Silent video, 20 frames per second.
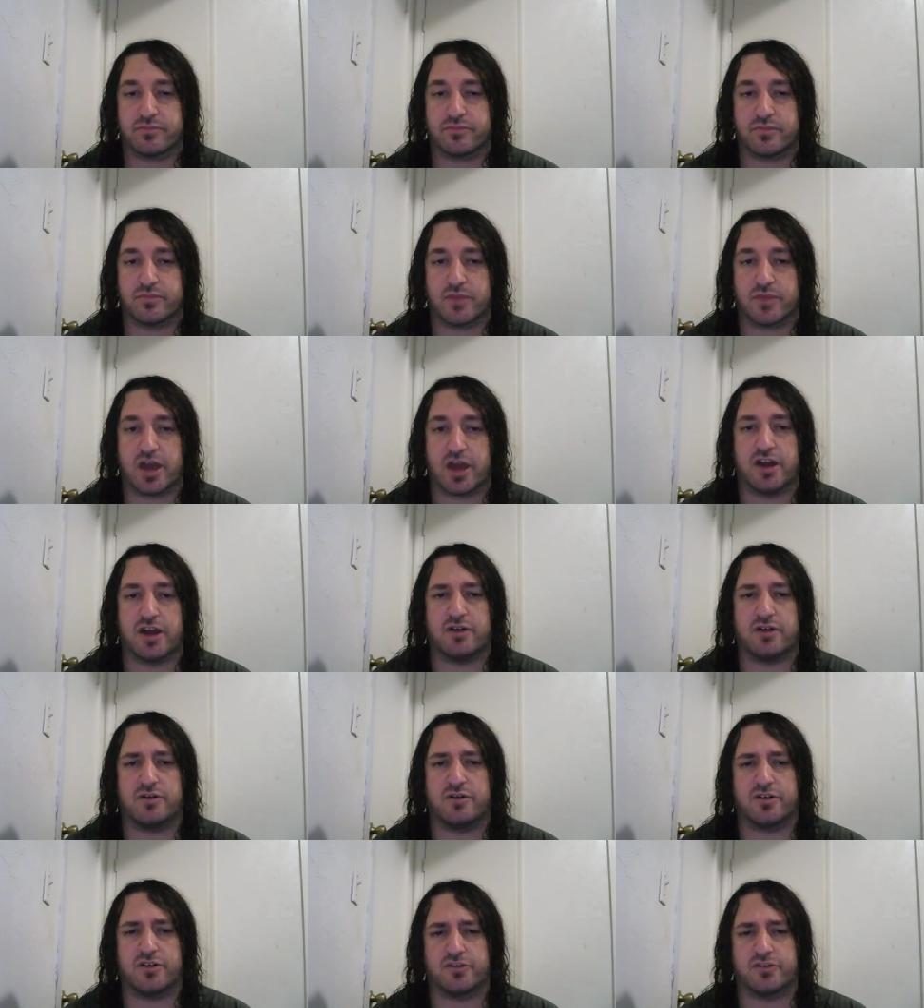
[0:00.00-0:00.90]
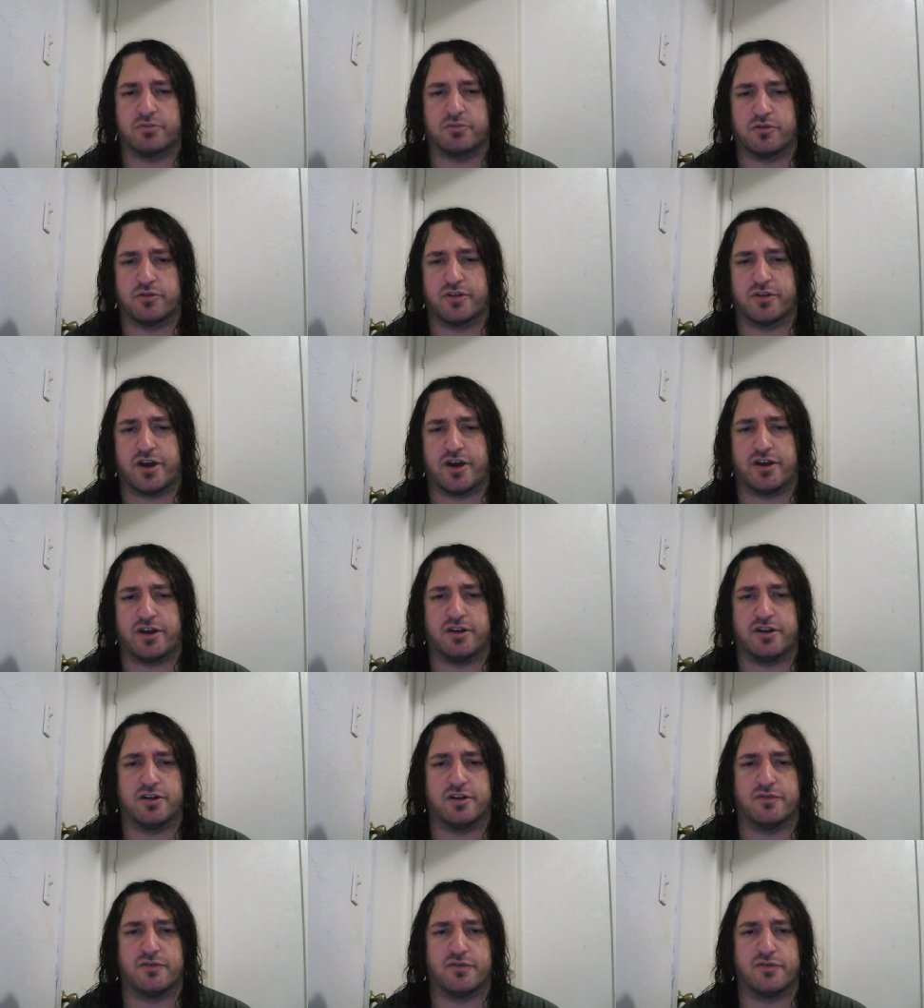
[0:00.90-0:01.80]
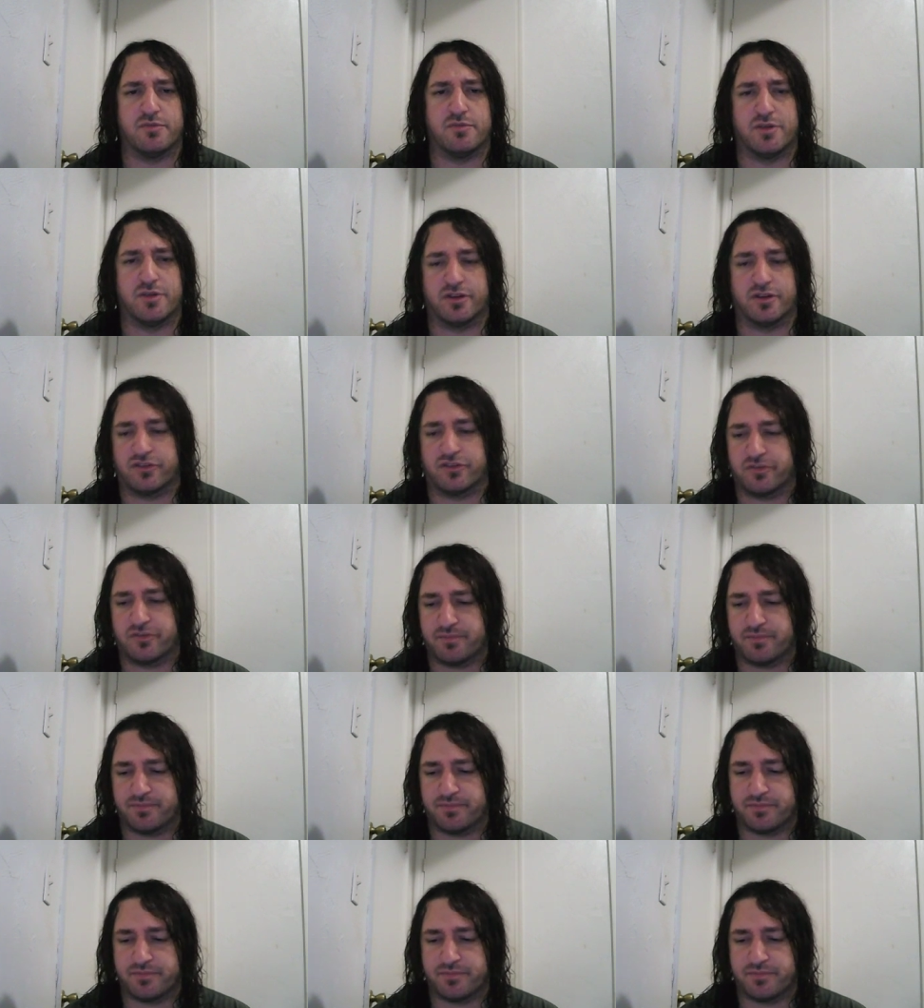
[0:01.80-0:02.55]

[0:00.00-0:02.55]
And I'll explore that in a few minutes.